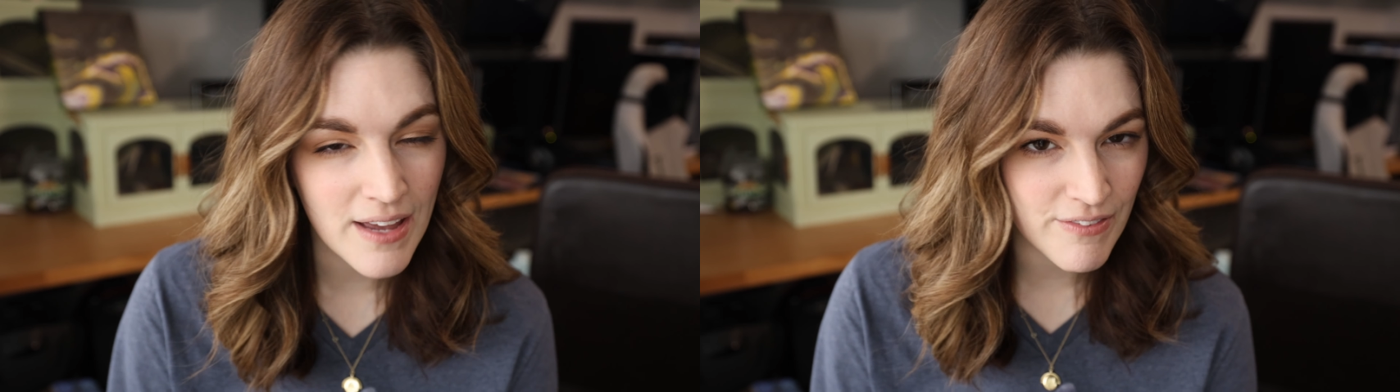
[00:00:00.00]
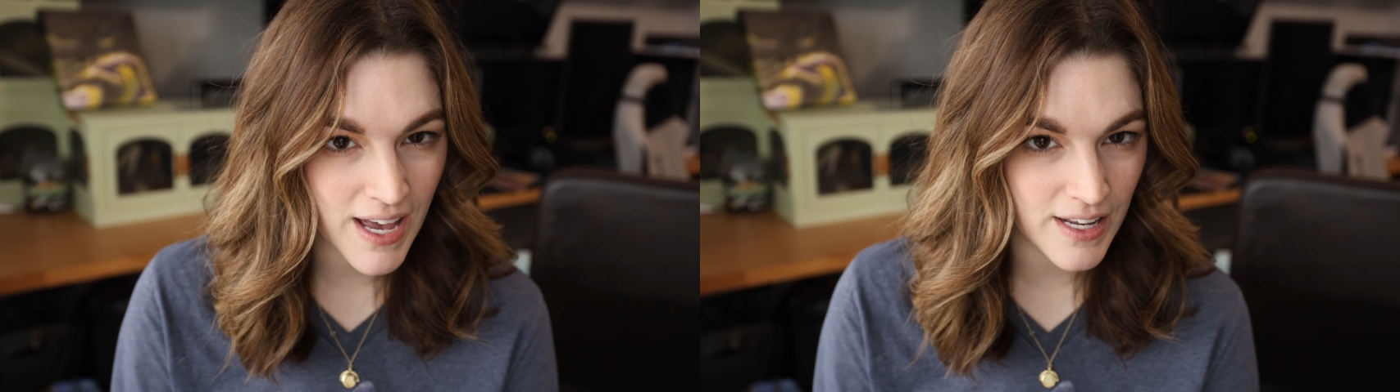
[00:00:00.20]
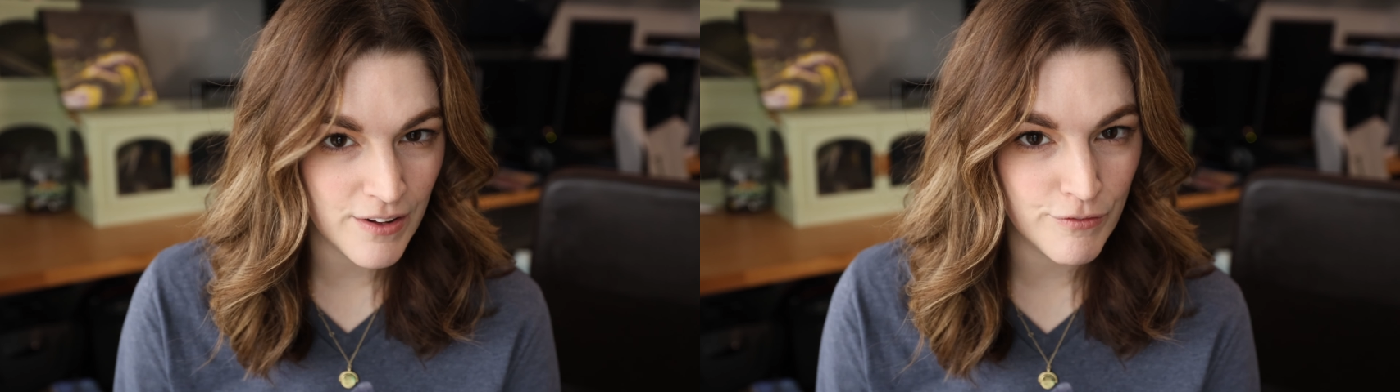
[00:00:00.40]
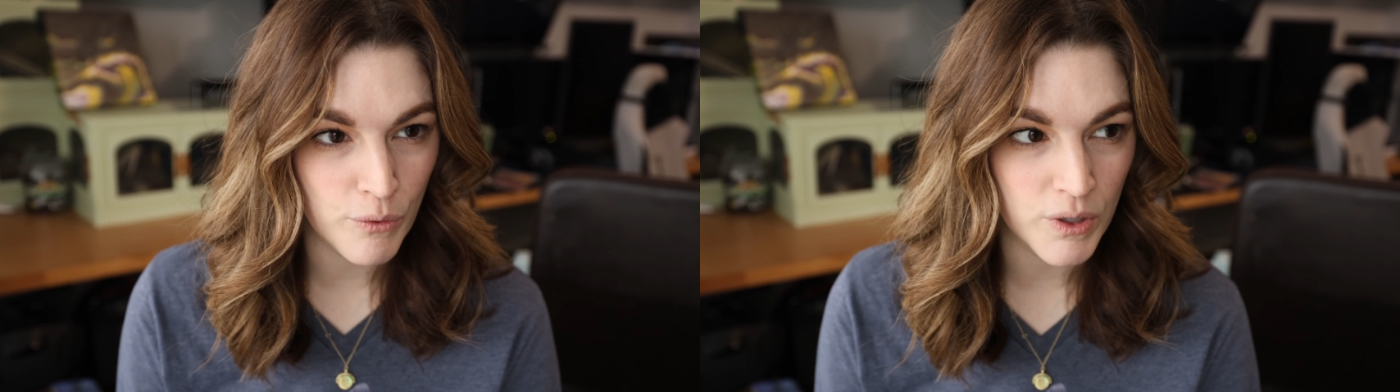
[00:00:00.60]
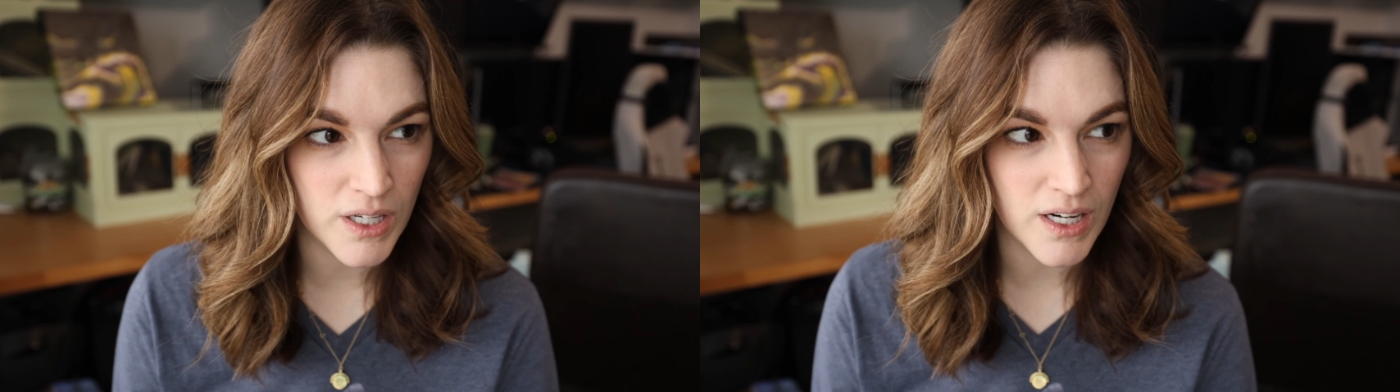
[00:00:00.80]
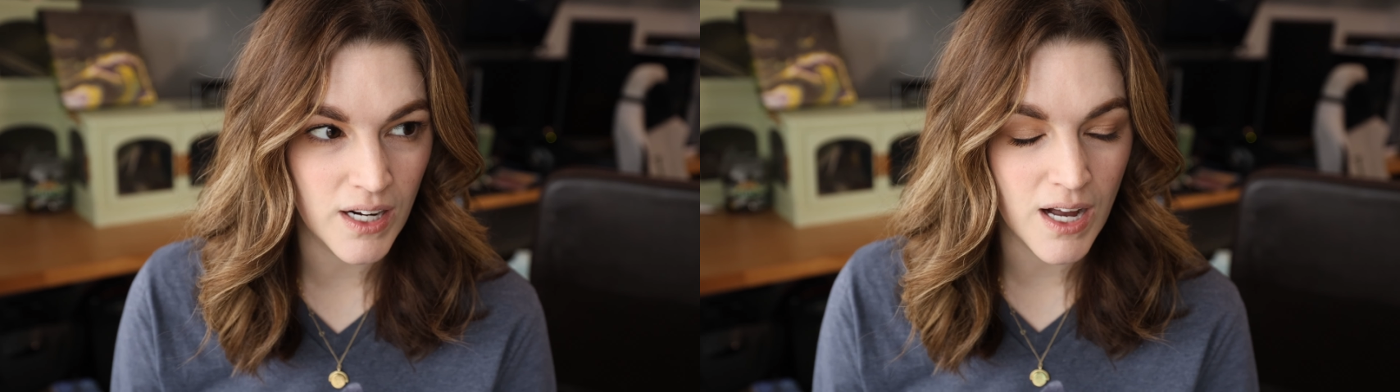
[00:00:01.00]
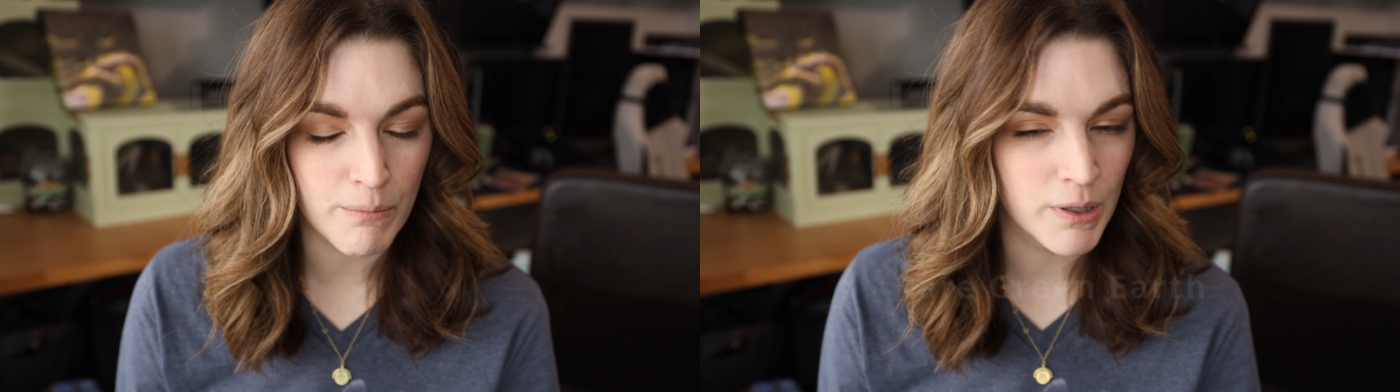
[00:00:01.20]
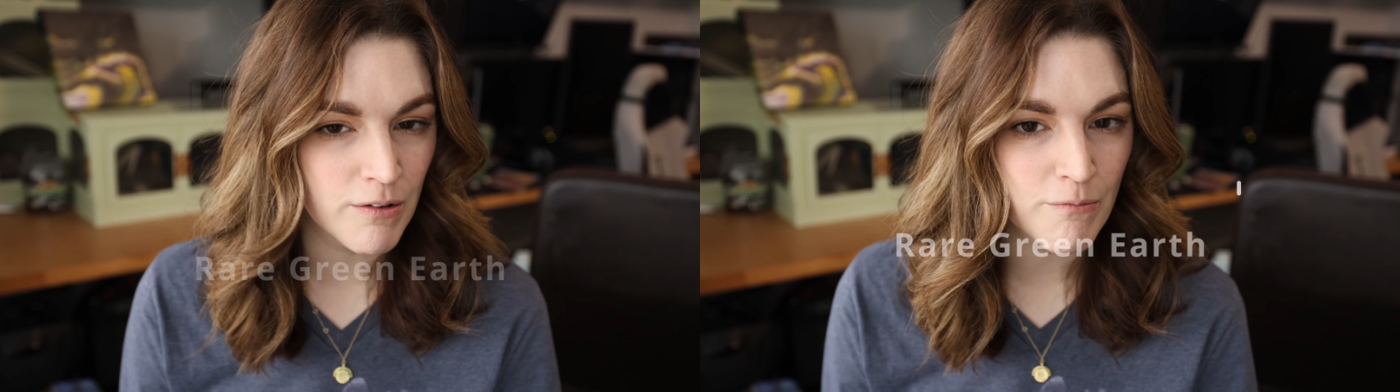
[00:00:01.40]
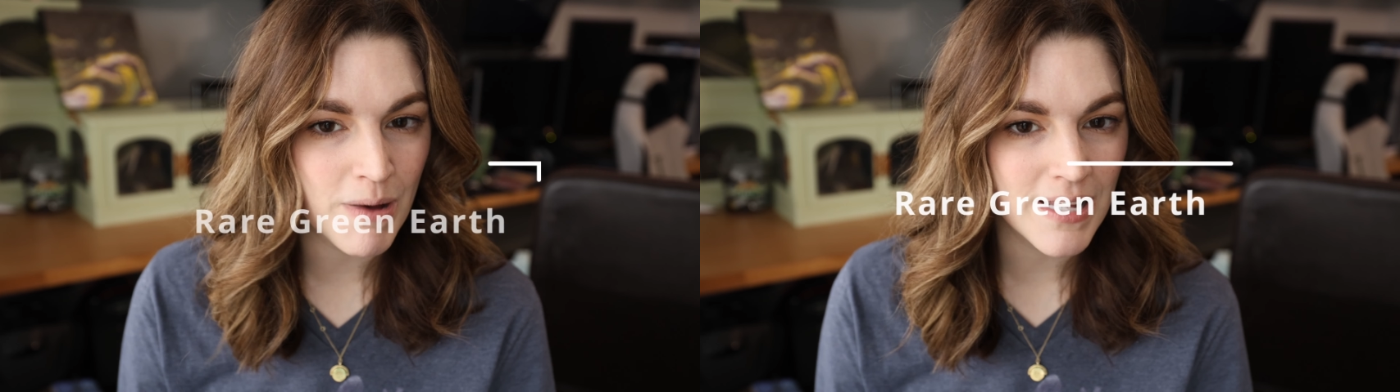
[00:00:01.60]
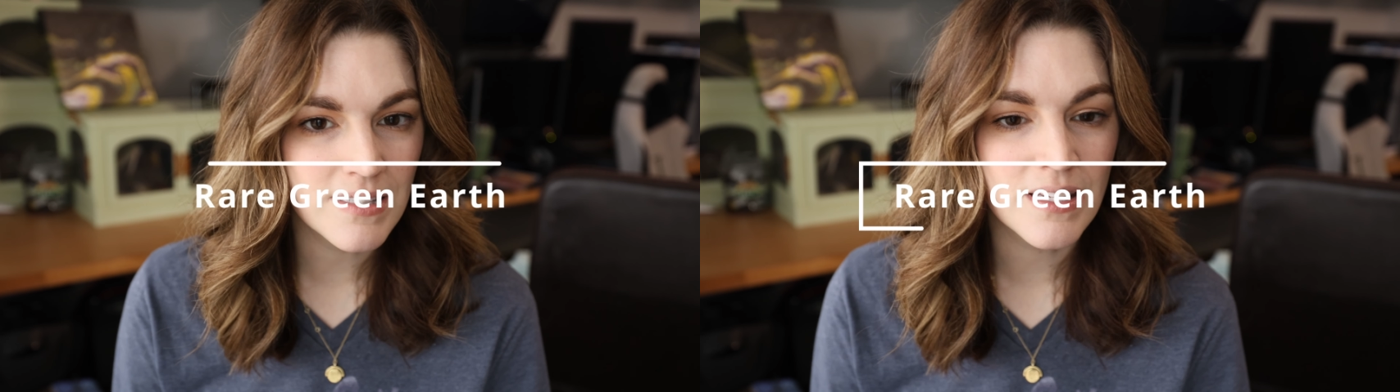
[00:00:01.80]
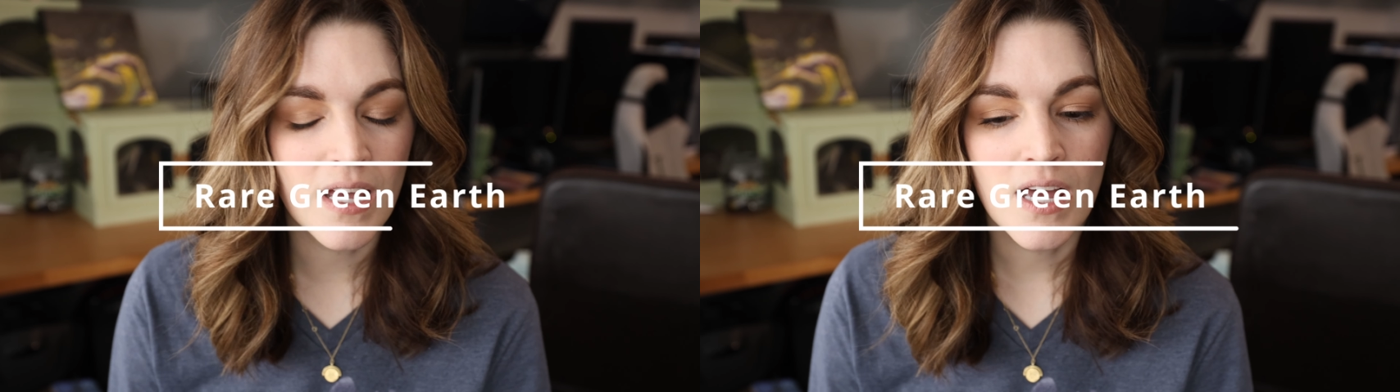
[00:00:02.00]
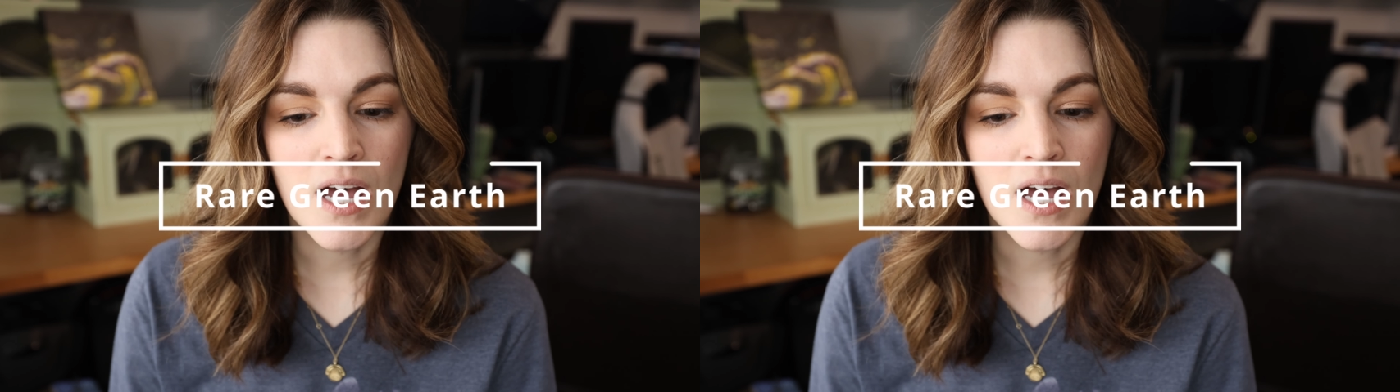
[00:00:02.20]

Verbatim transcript: I've had it for a couple of months,